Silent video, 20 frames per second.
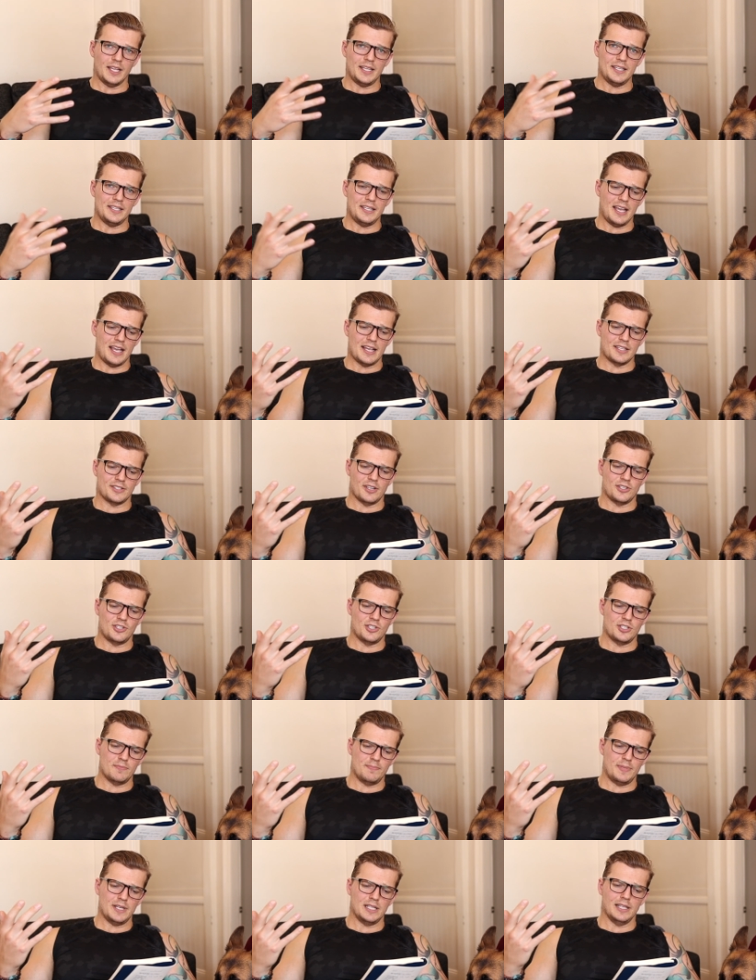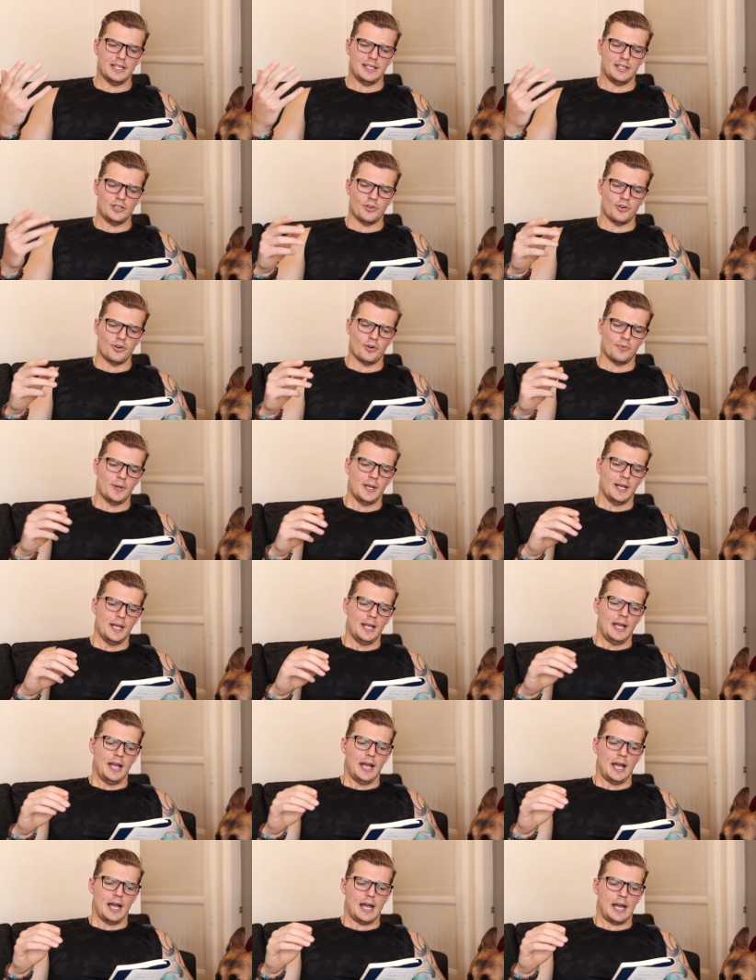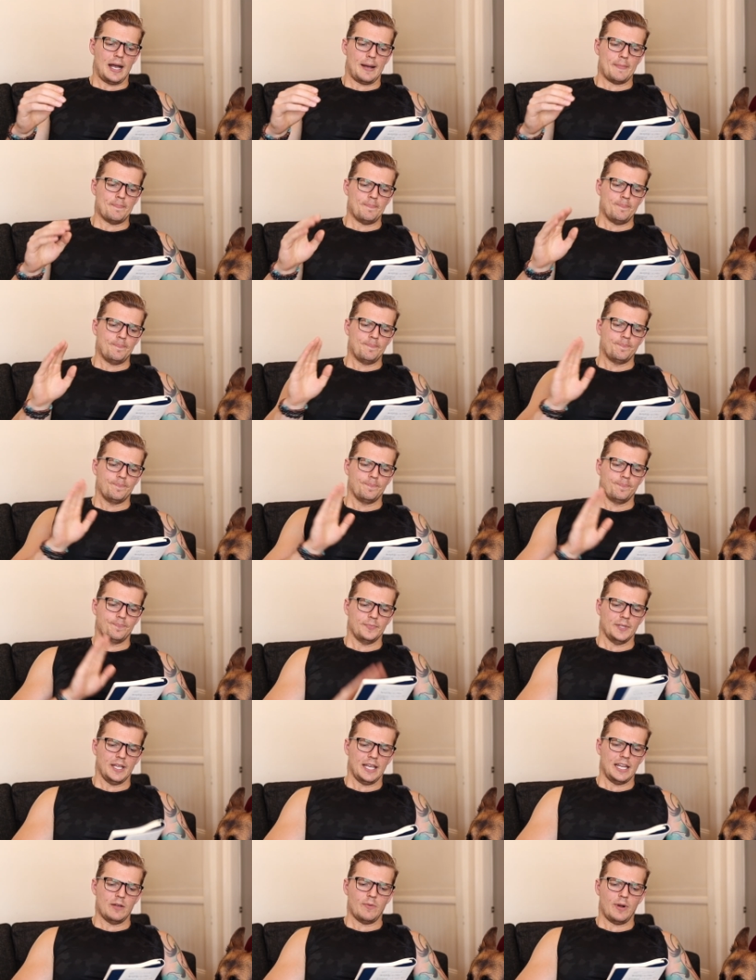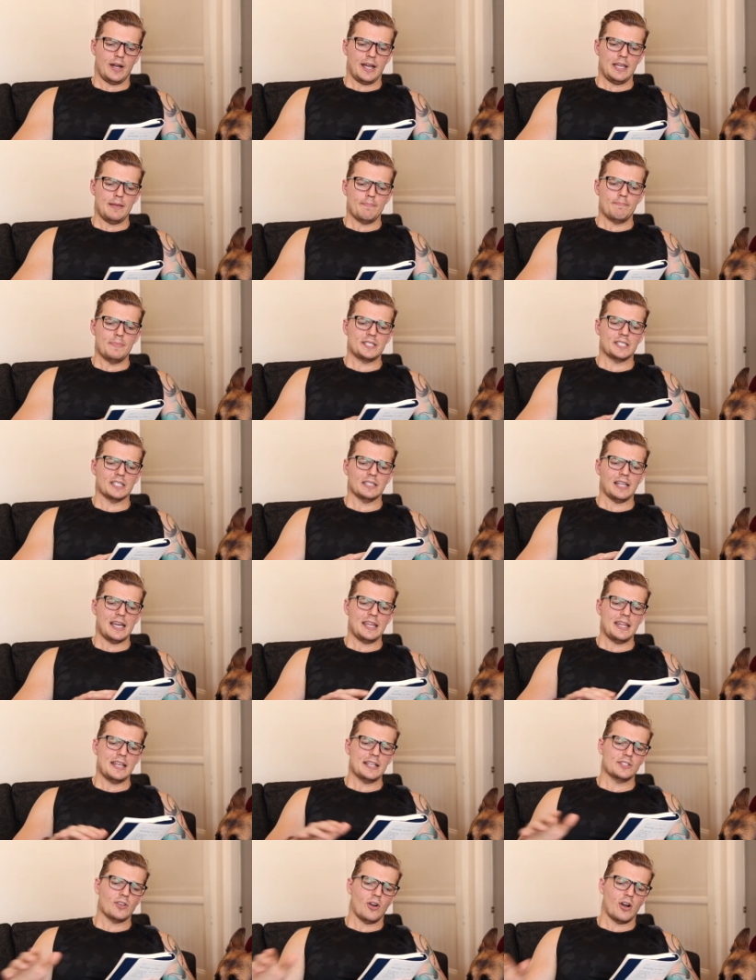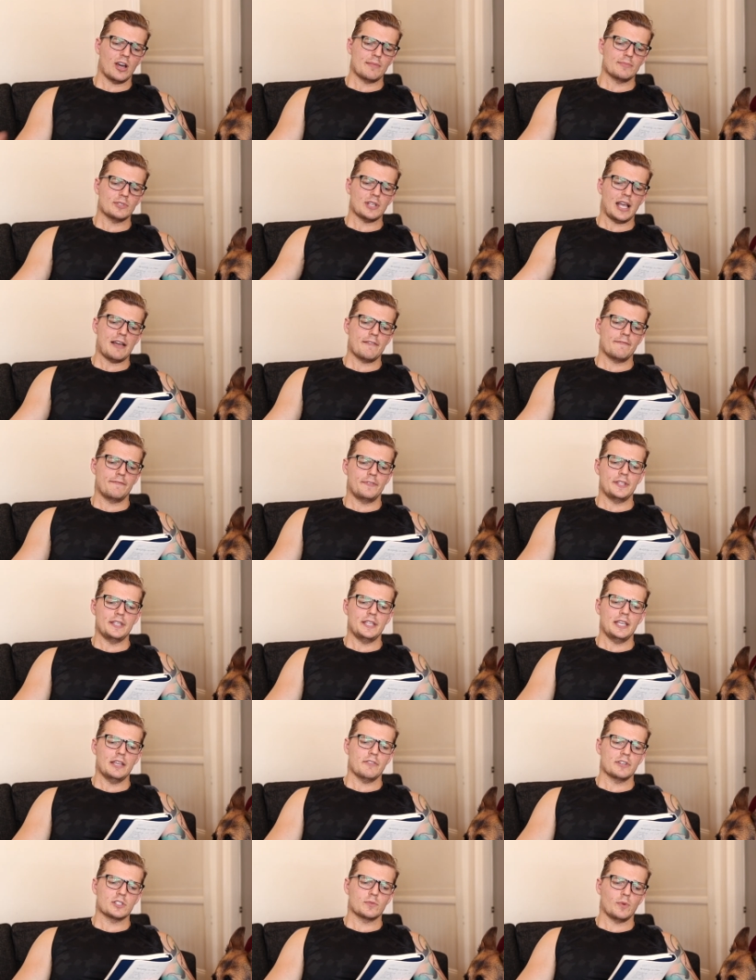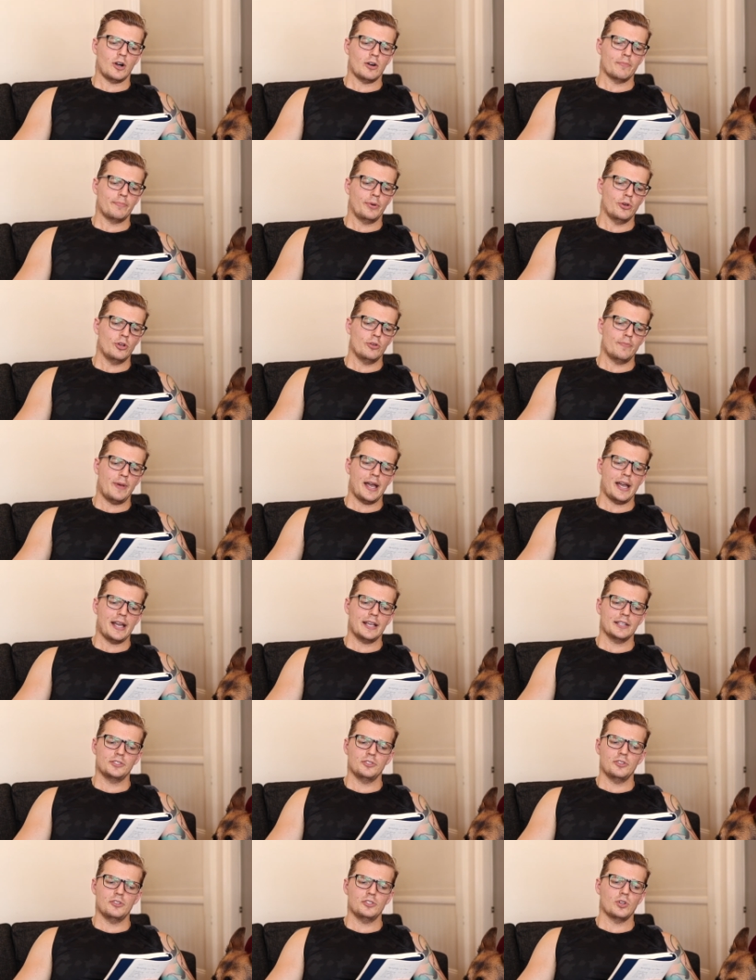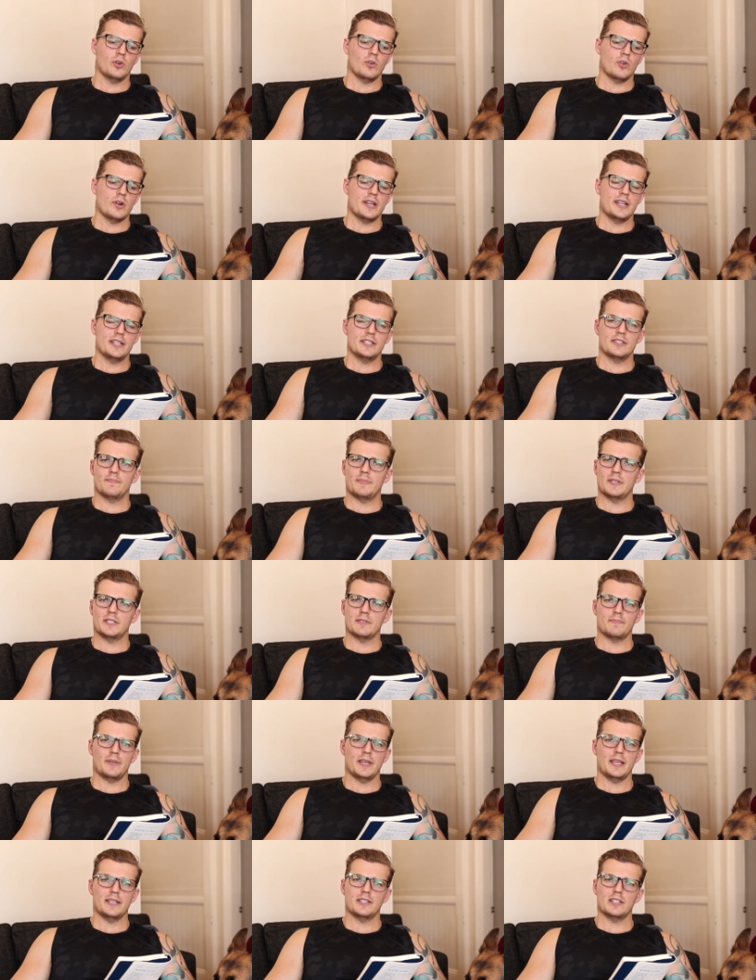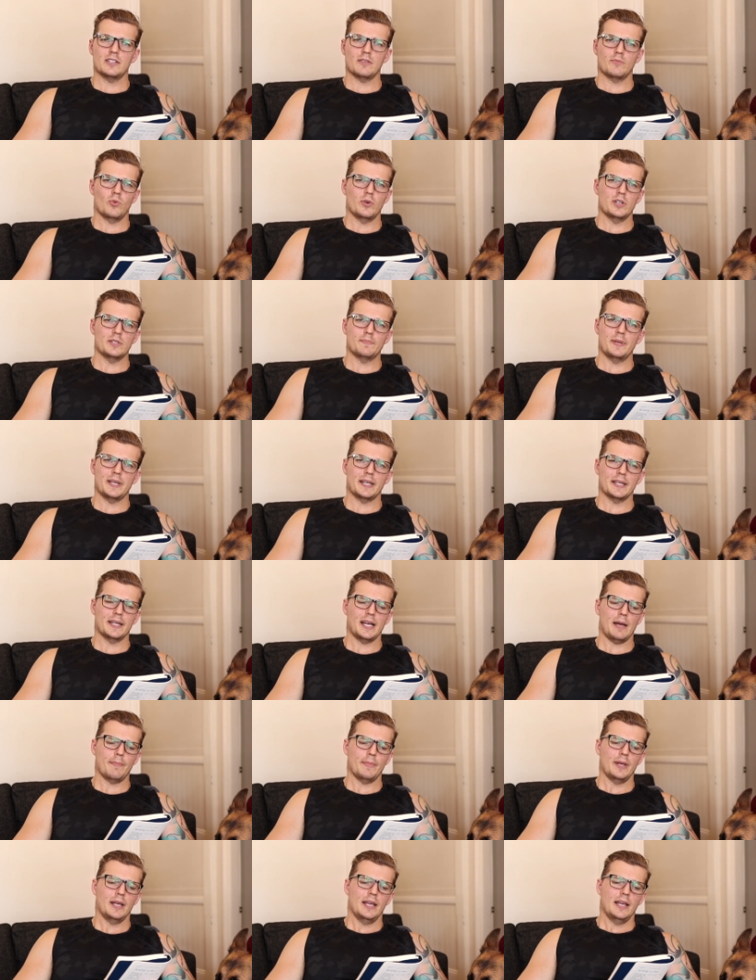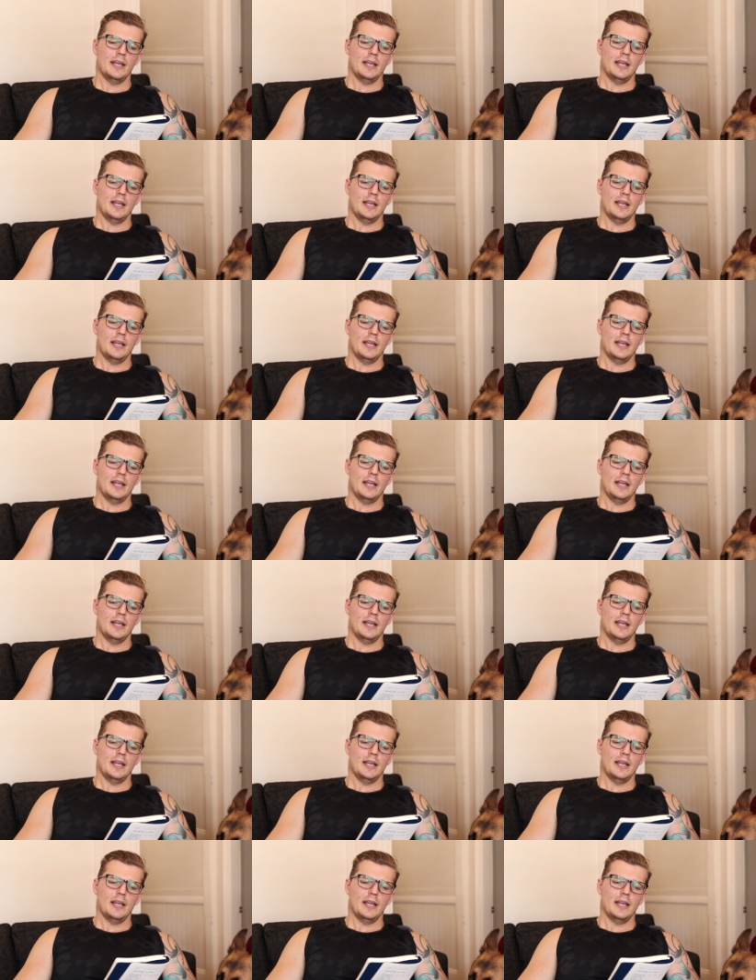Yeah, so she's a big lean girl. Anyway, miscellaneous items I have for the year as well. Poo bags, new toys, bits and pieces I'm always picking up.